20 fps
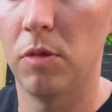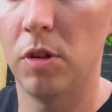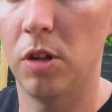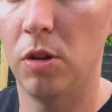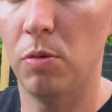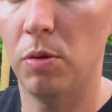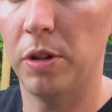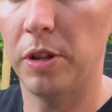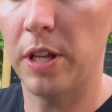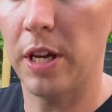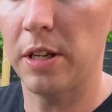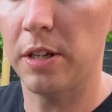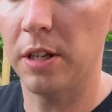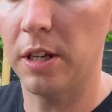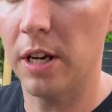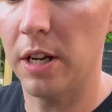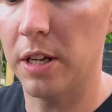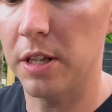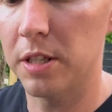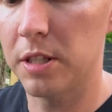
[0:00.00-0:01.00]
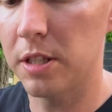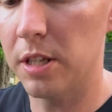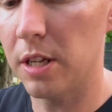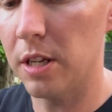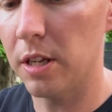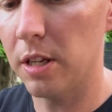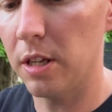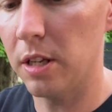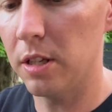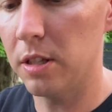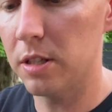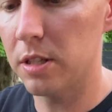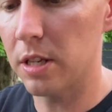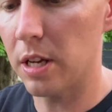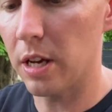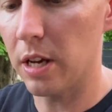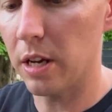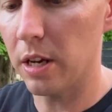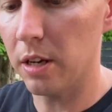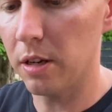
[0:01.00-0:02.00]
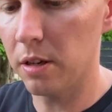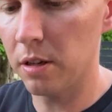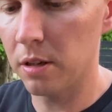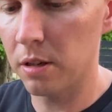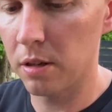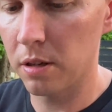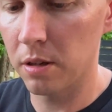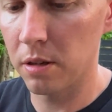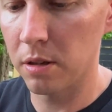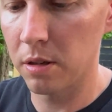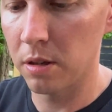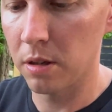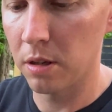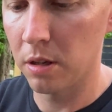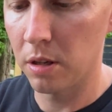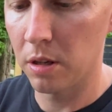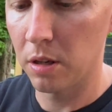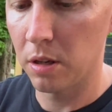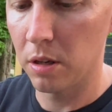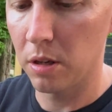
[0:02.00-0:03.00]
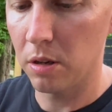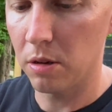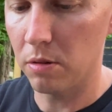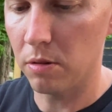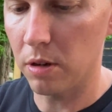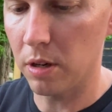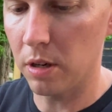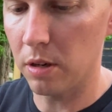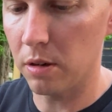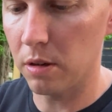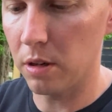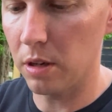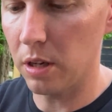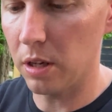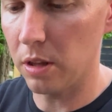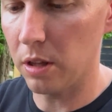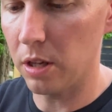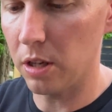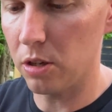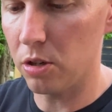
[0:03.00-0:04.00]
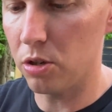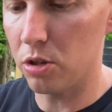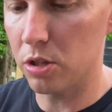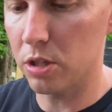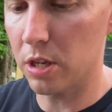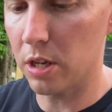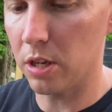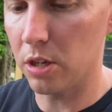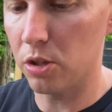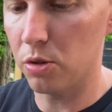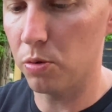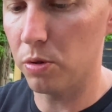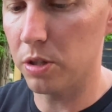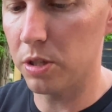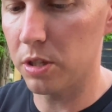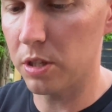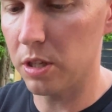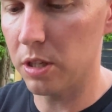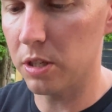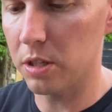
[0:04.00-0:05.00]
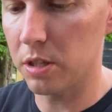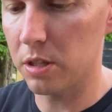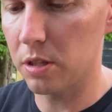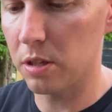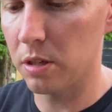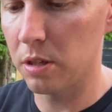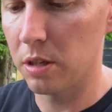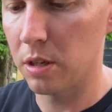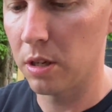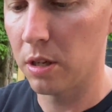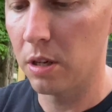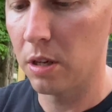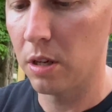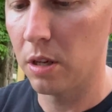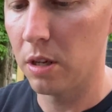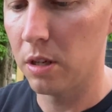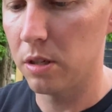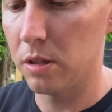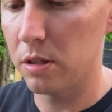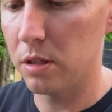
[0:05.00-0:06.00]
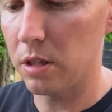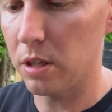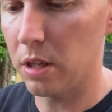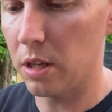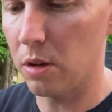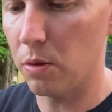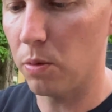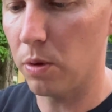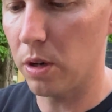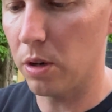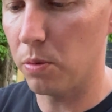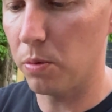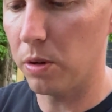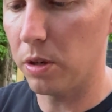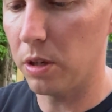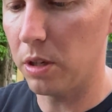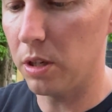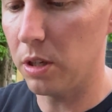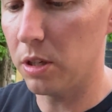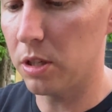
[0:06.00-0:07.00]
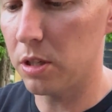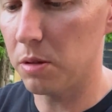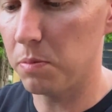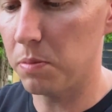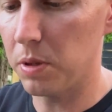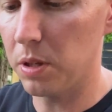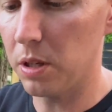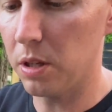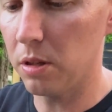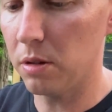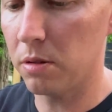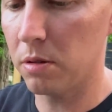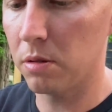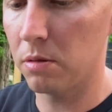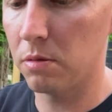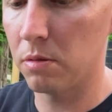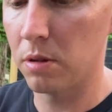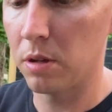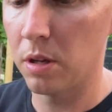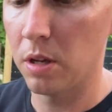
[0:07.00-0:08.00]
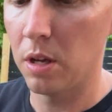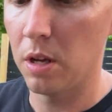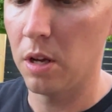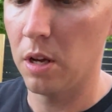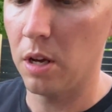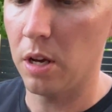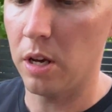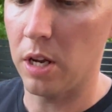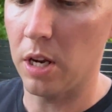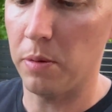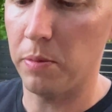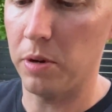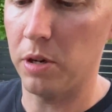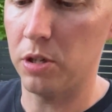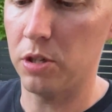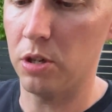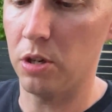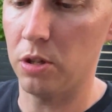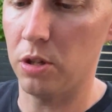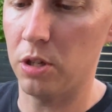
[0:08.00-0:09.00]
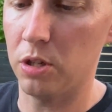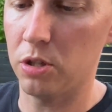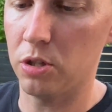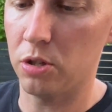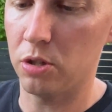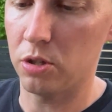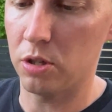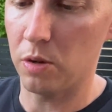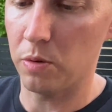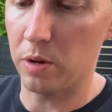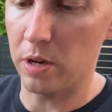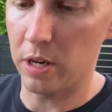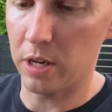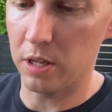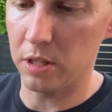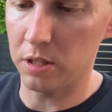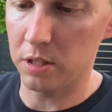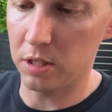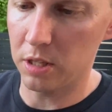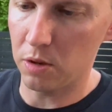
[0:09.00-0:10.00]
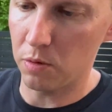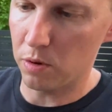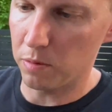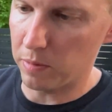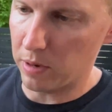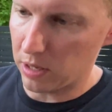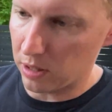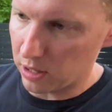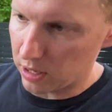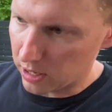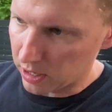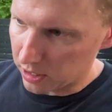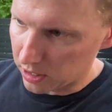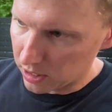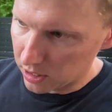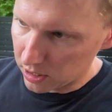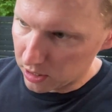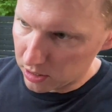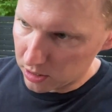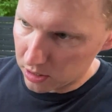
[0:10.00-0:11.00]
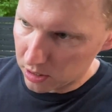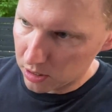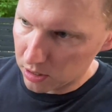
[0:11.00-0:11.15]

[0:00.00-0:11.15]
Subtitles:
You want that to kind of sit inside, right? And then you just kind of twist this to get where we need to be. And I'm going to turn this just that way I can see where my line is.